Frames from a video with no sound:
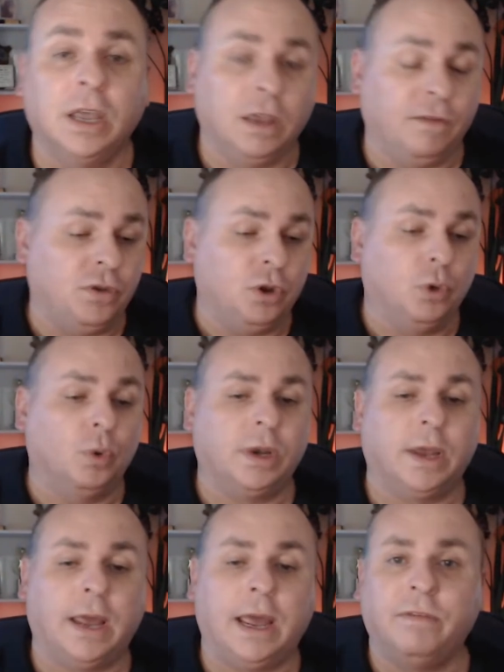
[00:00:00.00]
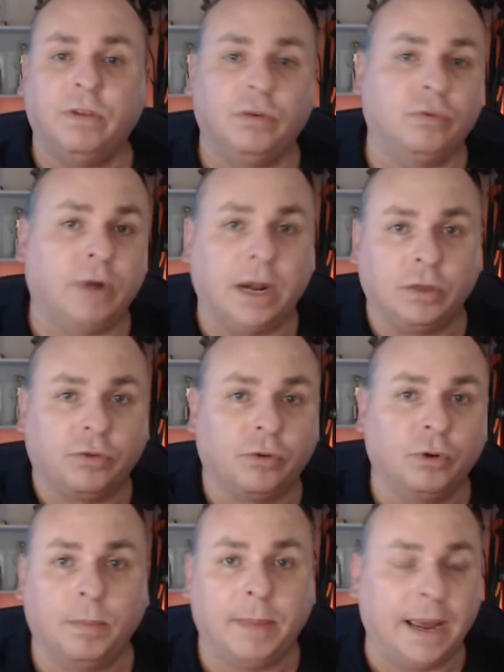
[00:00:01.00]
if you were to have it running
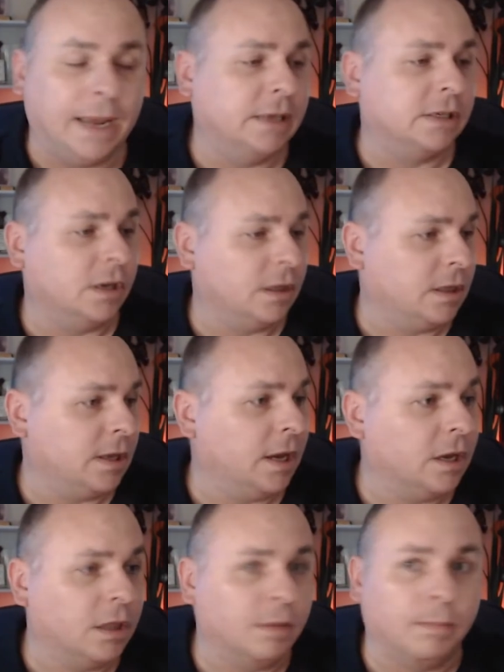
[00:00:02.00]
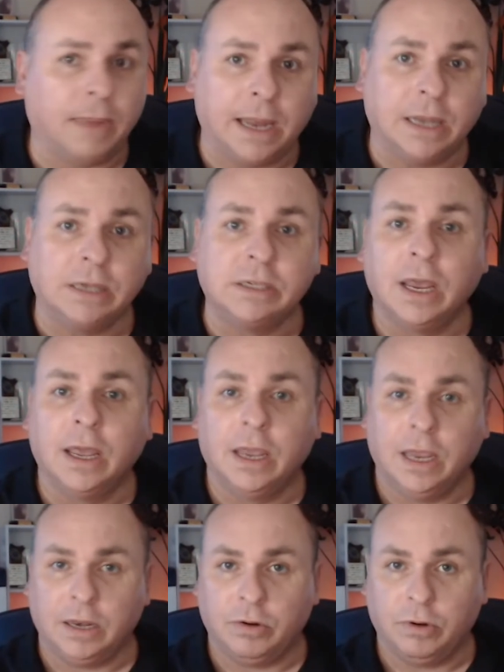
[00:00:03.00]
through a maze and at the end of the maze,
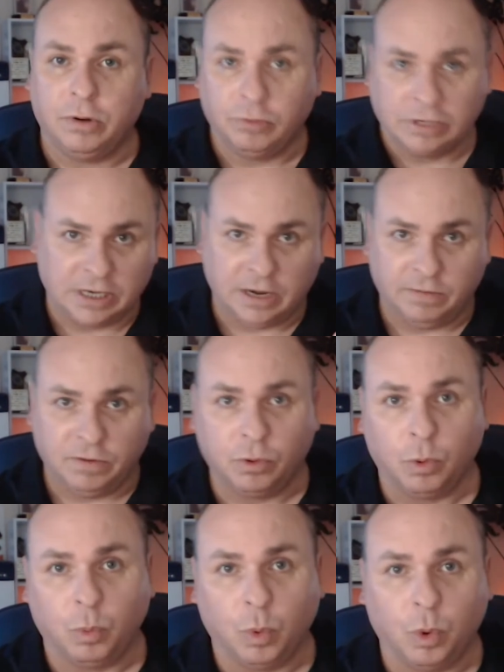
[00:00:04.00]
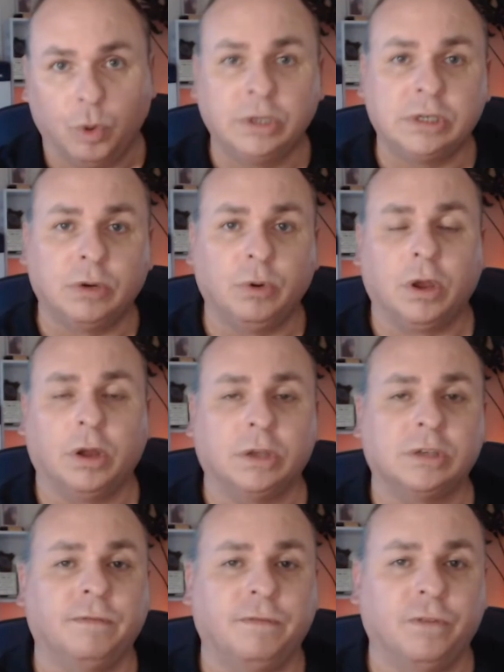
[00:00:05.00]
it received a reward, so it got
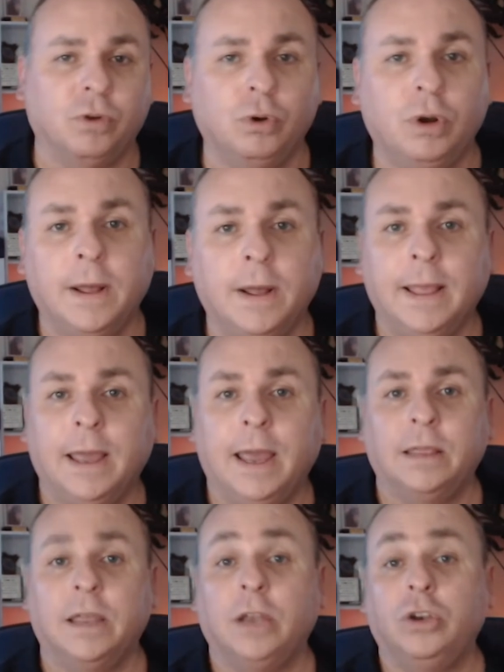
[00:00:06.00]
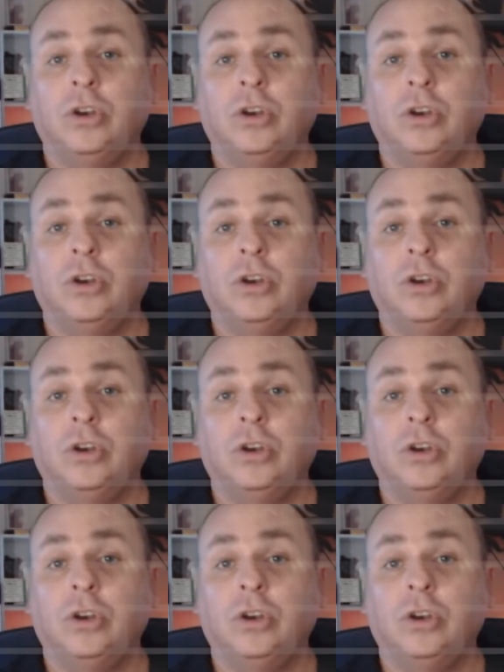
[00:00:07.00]
some food, and then you